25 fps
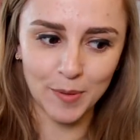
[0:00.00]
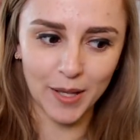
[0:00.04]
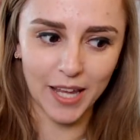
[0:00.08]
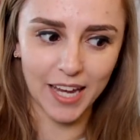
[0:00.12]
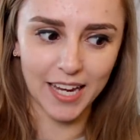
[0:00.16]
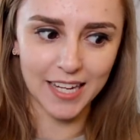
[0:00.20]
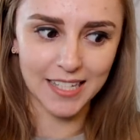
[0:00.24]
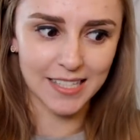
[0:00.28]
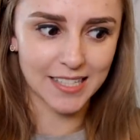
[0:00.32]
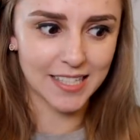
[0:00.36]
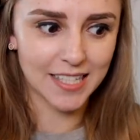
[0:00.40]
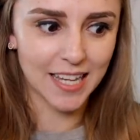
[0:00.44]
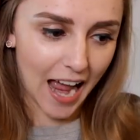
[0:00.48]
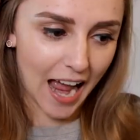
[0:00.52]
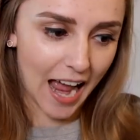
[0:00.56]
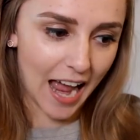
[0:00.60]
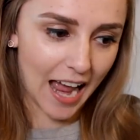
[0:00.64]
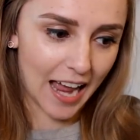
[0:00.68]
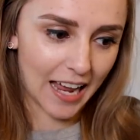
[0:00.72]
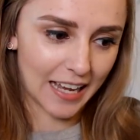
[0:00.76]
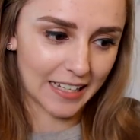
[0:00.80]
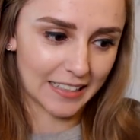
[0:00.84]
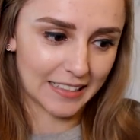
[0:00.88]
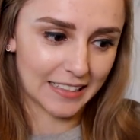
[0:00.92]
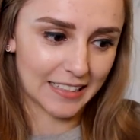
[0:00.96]
plays,
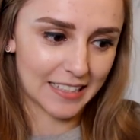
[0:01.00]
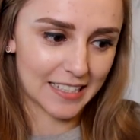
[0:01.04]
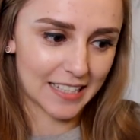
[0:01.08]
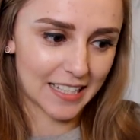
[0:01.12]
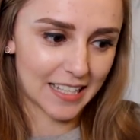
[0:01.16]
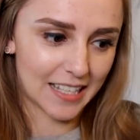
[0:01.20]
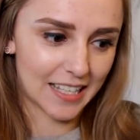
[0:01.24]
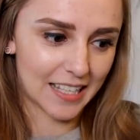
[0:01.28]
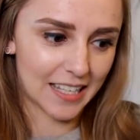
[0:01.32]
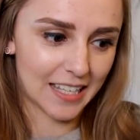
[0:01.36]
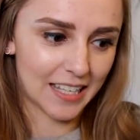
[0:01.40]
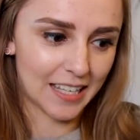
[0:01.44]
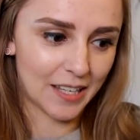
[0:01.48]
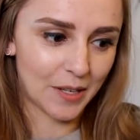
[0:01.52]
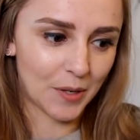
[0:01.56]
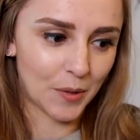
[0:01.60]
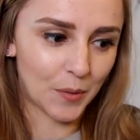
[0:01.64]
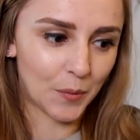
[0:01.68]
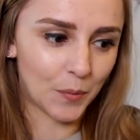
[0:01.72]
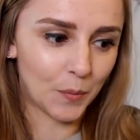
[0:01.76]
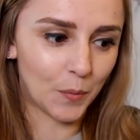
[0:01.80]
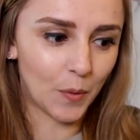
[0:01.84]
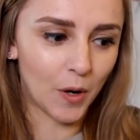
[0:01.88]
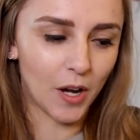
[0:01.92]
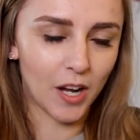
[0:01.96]
and he
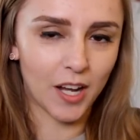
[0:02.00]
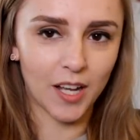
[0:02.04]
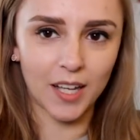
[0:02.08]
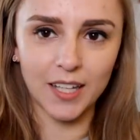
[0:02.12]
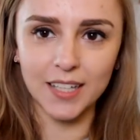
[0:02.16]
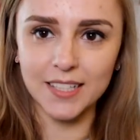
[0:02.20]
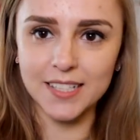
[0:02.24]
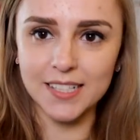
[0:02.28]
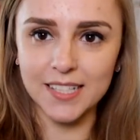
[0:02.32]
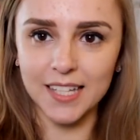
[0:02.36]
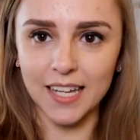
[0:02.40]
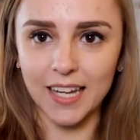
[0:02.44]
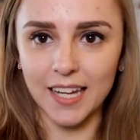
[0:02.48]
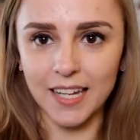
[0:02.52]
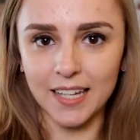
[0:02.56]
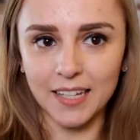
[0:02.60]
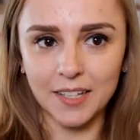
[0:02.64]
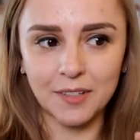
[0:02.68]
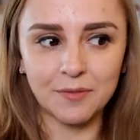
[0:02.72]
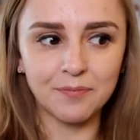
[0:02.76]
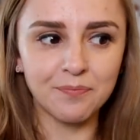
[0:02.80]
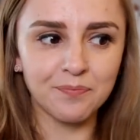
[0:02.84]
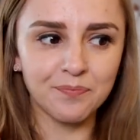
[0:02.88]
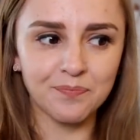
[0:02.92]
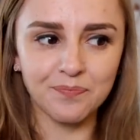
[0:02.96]
works
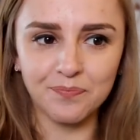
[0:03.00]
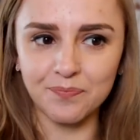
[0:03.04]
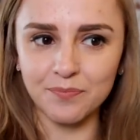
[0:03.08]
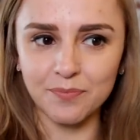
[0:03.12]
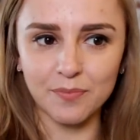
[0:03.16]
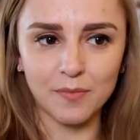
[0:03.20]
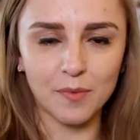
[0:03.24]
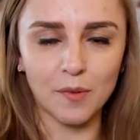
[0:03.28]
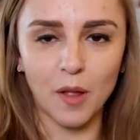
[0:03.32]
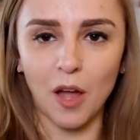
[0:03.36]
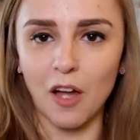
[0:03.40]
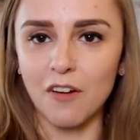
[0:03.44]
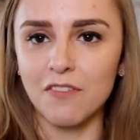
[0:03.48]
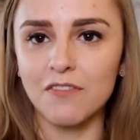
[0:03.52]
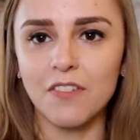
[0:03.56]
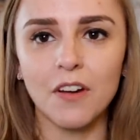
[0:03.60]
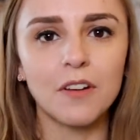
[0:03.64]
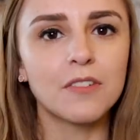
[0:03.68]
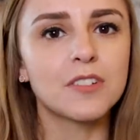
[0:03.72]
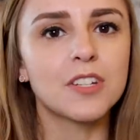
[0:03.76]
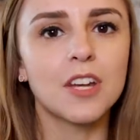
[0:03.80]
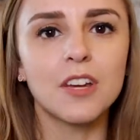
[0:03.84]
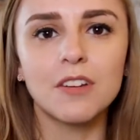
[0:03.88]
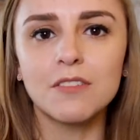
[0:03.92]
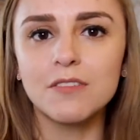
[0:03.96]
in a
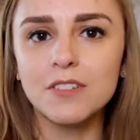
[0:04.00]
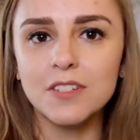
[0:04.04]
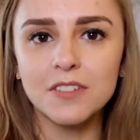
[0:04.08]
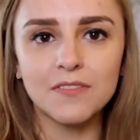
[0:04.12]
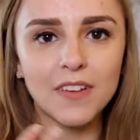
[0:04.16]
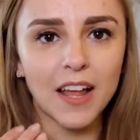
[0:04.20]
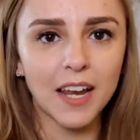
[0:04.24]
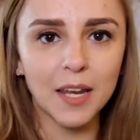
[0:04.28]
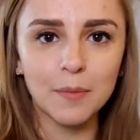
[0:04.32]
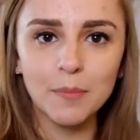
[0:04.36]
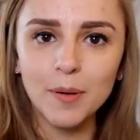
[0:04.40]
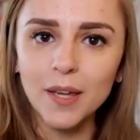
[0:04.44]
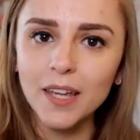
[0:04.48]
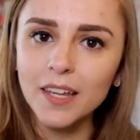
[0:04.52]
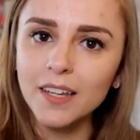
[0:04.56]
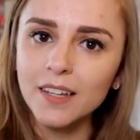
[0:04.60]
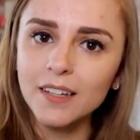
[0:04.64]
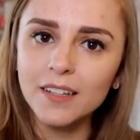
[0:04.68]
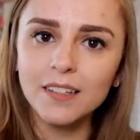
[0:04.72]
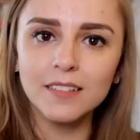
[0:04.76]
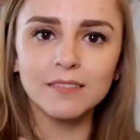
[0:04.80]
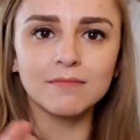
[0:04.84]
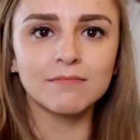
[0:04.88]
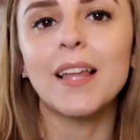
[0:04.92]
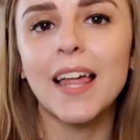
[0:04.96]
photo
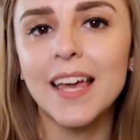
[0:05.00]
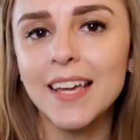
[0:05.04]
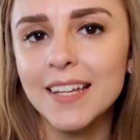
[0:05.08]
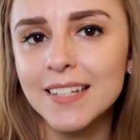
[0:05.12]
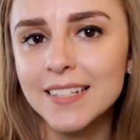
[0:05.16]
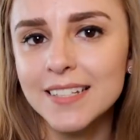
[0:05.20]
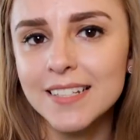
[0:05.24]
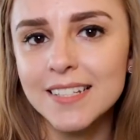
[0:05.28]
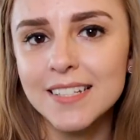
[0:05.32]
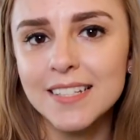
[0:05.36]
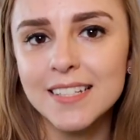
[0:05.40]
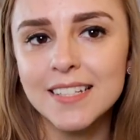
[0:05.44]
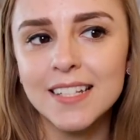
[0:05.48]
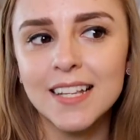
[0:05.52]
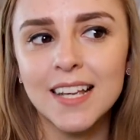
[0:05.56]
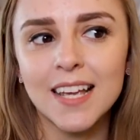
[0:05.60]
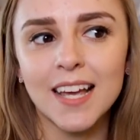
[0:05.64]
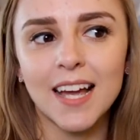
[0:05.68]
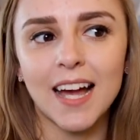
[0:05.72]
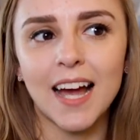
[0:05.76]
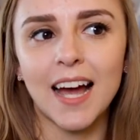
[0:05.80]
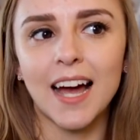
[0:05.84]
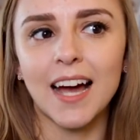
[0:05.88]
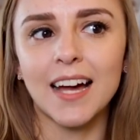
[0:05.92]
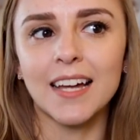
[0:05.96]
developing place,
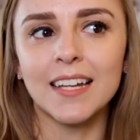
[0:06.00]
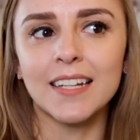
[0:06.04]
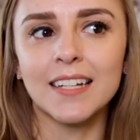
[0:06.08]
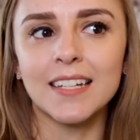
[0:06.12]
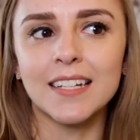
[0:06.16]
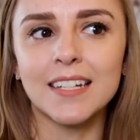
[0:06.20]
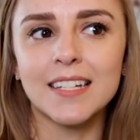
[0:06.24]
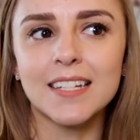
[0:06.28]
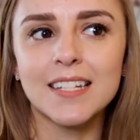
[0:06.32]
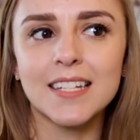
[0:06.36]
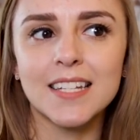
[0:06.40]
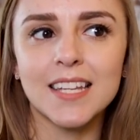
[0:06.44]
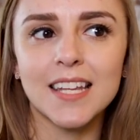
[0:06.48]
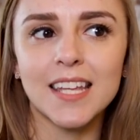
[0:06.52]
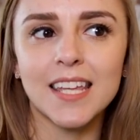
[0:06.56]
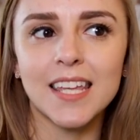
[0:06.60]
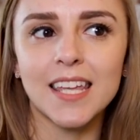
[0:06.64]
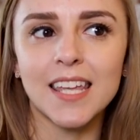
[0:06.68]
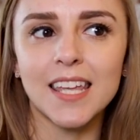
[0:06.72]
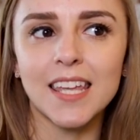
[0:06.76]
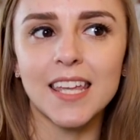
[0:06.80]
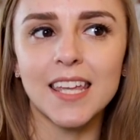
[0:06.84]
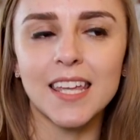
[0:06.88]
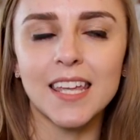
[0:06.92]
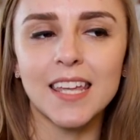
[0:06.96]
and
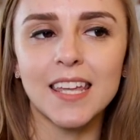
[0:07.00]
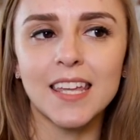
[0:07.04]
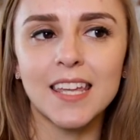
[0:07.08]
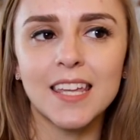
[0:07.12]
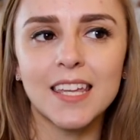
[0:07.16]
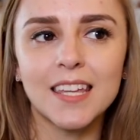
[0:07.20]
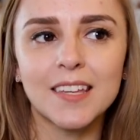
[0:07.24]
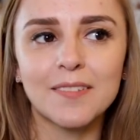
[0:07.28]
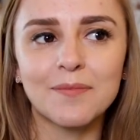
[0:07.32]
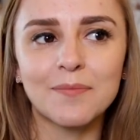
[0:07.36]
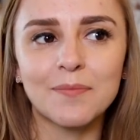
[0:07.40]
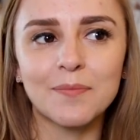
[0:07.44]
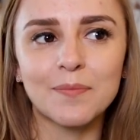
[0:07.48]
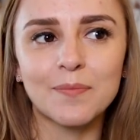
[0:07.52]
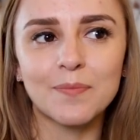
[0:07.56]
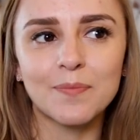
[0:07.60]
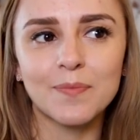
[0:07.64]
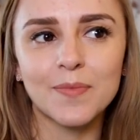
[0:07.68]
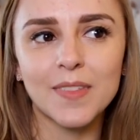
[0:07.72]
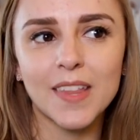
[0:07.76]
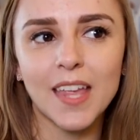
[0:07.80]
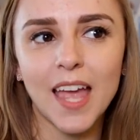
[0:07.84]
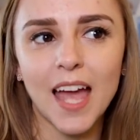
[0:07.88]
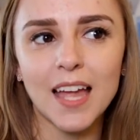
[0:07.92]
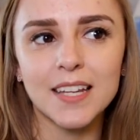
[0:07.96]
he
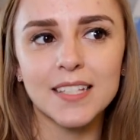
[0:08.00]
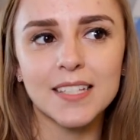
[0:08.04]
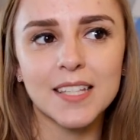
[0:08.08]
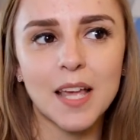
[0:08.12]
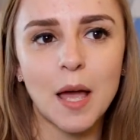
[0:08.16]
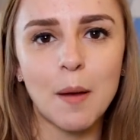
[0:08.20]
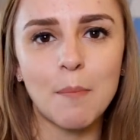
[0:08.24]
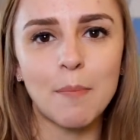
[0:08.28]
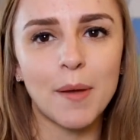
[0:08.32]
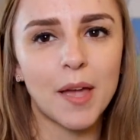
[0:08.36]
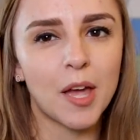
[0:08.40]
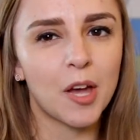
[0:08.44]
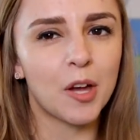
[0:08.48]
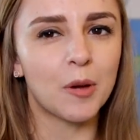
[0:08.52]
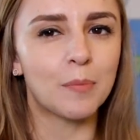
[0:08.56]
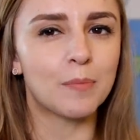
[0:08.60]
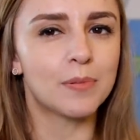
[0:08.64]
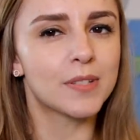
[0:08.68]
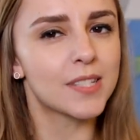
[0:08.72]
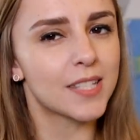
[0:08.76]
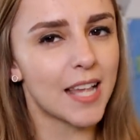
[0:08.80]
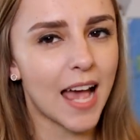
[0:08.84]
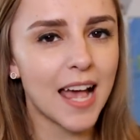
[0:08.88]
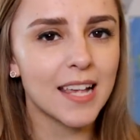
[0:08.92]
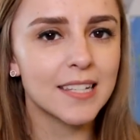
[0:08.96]
gets a bit
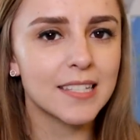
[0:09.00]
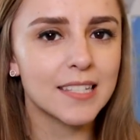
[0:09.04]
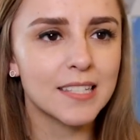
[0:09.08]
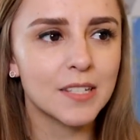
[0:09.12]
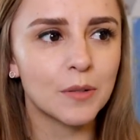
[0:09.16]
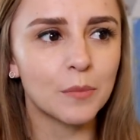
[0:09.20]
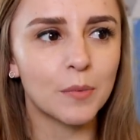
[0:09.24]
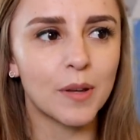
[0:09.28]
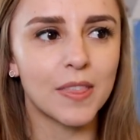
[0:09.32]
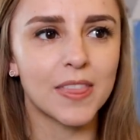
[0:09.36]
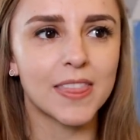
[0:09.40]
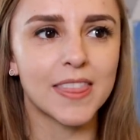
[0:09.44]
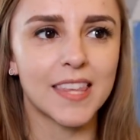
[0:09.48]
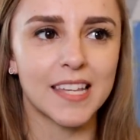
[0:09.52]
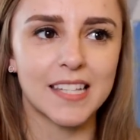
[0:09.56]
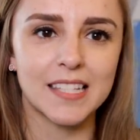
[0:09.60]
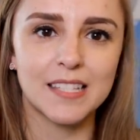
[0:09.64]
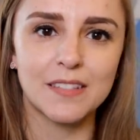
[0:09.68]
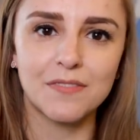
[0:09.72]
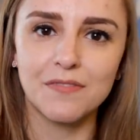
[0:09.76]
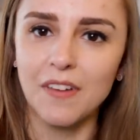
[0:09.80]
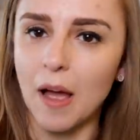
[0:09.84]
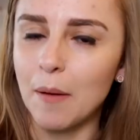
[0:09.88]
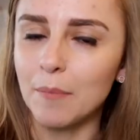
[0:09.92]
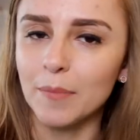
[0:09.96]
obsessed with
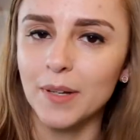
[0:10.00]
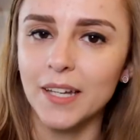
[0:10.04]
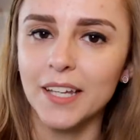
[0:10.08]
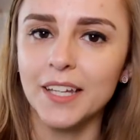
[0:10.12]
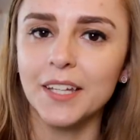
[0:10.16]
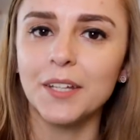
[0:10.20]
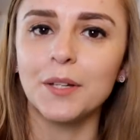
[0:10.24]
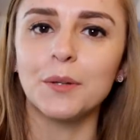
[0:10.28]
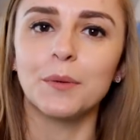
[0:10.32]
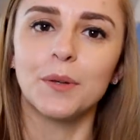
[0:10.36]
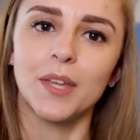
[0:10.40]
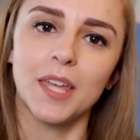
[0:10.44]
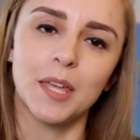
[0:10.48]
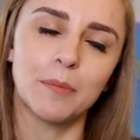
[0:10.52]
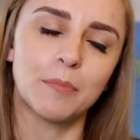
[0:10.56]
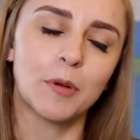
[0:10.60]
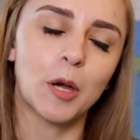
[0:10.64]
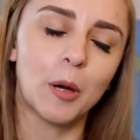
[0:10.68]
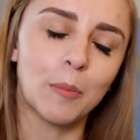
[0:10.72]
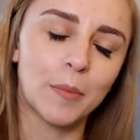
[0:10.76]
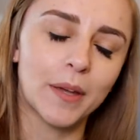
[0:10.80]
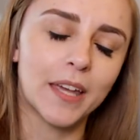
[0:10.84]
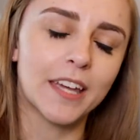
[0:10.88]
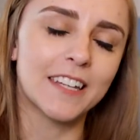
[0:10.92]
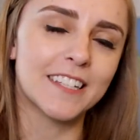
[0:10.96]
this family who keep
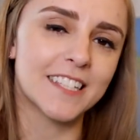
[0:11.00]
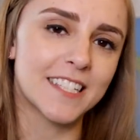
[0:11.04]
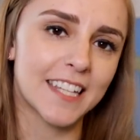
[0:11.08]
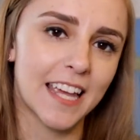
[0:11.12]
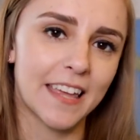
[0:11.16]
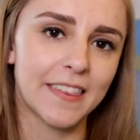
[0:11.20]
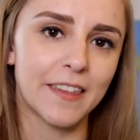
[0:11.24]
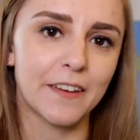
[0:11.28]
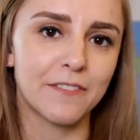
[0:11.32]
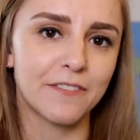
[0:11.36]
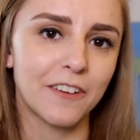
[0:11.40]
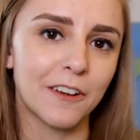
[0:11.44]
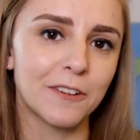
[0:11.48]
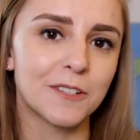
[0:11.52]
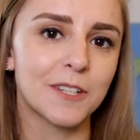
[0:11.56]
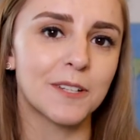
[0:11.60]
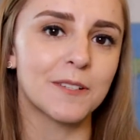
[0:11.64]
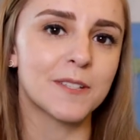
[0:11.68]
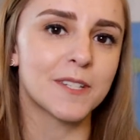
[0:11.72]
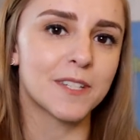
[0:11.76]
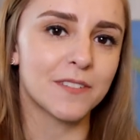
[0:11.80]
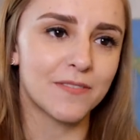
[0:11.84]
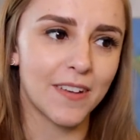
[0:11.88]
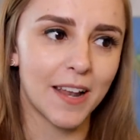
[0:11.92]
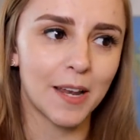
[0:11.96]
coming in to get their
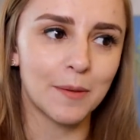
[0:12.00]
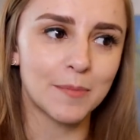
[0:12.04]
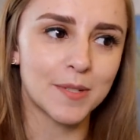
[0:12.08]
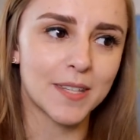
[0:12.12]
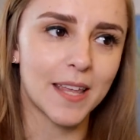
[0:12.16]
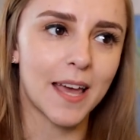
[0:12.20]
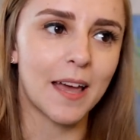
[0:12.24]
photos developed